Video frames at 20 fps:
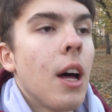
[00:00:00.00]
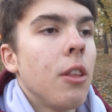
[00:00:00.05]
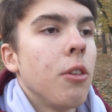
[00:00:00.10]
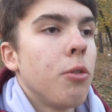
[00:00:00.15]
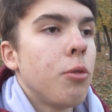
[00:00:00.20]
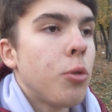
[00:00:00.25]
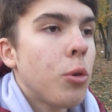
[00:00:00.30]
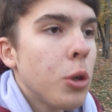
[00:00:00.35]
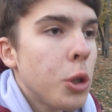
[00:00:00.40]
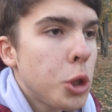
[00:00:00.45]

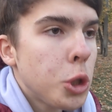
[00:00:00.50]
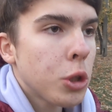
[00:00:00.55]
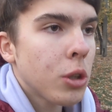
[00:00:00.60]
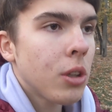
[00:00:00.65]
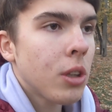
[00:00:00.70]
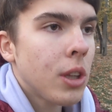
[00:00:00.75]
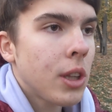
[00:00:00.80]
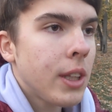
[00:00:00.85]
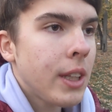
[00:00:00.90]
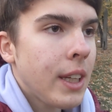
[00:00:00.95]

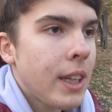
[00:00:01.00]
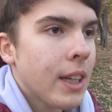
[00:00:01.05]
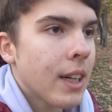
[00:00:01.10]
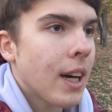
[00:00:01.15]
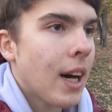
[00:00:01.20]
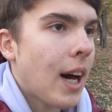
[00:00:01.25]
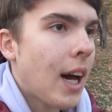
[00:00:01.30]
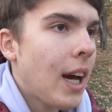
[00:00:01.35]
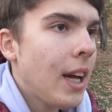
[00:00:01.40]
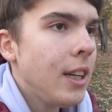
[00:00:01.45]
Unfortunately,
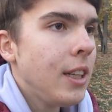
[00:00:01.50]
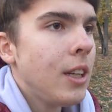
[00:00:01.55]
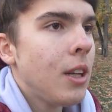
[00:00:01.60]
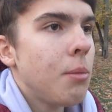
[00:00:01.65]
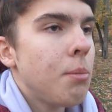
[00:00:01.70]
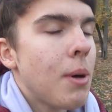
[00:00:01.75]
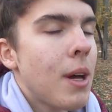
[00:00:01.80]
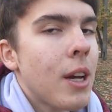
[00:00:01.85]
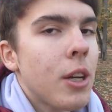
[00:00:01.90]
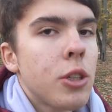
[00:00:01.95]
I
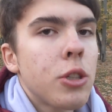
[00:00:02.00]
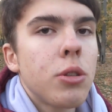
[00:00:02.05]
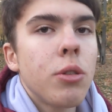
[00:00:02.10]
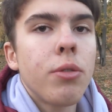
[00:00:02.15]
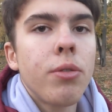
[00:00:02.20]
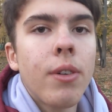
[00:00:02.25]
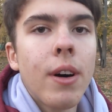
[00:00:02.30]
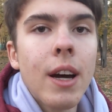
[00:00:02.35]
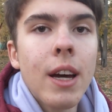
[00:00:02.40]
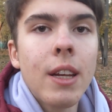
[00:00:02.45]
didn't manage
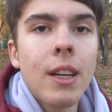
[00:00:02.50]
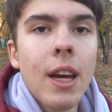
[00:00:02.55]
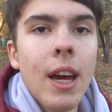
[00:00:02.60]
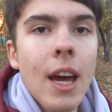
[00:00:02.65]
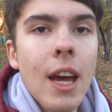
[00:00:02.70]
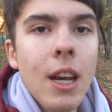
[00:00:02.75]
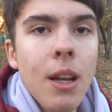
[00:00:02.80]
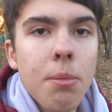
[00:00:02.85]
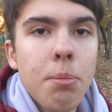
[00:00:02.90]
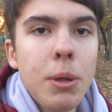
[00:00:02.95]
to find
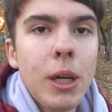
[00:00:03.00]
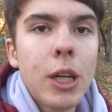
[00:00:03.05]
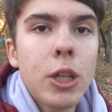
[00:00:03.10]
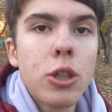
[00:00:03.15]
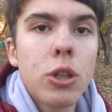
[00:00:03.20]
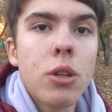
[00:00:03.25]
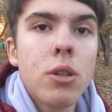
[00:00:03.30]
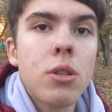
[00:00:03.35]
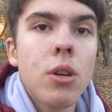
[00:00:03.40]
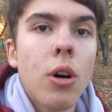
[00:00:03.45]
any
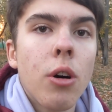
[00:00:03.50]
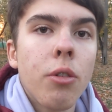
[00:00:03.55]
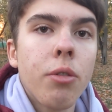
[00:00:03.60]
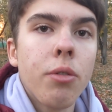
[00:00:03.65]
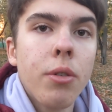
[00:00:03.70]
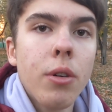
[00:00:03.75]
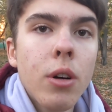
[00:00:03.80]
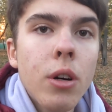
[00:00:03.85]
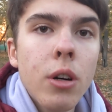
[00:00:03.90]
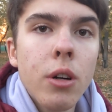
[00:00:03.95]
pictures of
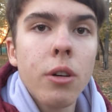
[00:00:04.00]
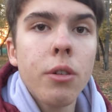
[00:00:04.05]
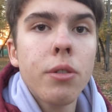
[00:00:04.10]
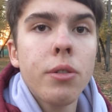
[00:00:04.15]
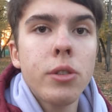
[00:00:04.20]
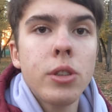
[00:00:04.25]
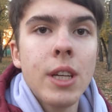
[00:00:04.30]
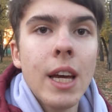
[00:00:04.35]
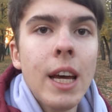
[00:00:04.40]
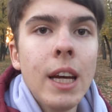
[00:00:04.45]

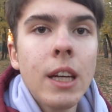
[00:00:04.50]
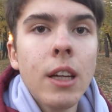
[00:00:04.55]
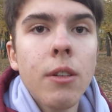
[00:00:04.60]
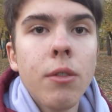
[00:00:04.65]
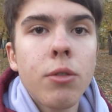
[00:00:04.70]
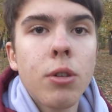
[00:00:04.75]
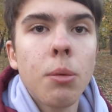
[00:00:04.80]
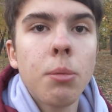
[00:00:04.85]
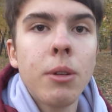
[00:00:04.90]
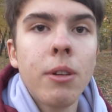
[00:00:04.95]
Earth
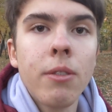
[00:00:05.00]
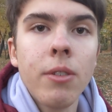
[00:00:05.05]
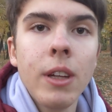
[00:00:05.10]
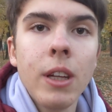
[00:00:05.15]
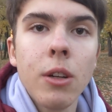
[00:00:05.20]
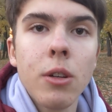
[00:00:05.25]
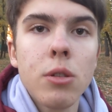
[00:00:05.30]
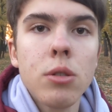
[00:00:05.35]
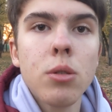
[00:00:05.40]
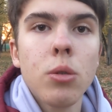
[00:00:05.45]
taken from the
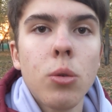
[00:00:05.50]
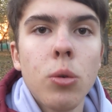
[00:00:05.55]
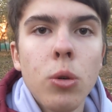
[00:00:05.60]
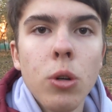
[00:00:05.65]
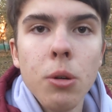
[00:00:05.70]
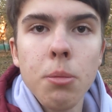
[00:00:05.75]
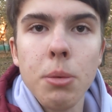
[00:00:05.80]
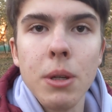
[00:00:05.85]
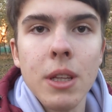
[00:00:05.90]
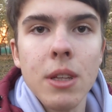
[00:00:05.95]
Venus
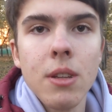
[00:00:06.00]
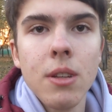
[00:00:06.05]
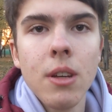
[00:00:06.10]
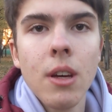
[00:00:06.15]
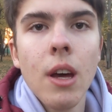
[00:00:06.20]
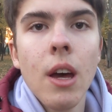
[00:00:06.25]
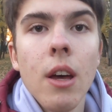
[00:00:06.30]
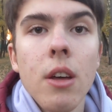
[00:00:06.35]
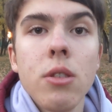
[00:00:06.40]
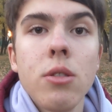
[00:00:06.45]

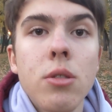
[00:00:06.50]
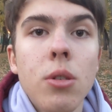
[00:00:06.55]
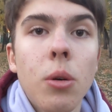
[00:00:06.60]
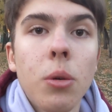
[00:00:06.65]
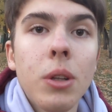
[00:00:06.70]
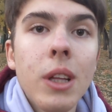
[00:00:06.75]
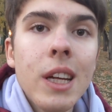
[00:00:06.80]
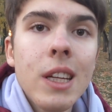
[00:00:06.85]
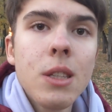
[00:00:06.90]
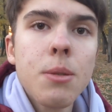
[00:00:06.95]
orbit.
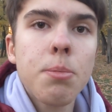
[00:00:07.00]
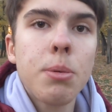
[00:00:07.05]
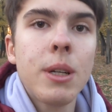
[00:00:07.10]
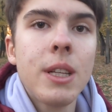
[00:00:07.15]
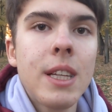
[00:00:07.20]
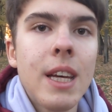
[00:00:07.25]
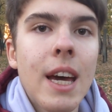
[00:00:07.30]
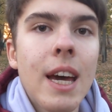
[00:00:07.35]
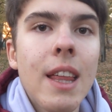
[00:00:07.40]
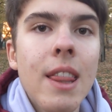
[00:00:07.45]
So let's
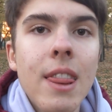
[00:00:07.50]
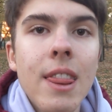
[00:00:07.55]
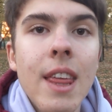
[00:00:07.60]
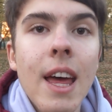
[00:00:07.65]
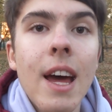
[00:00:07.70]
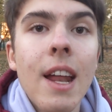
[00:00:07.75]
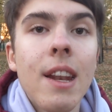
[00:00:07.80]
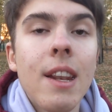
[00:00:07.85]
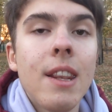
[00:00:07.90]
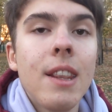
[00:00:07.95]
pretend
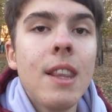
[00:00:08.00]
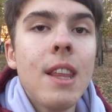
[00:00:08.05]
that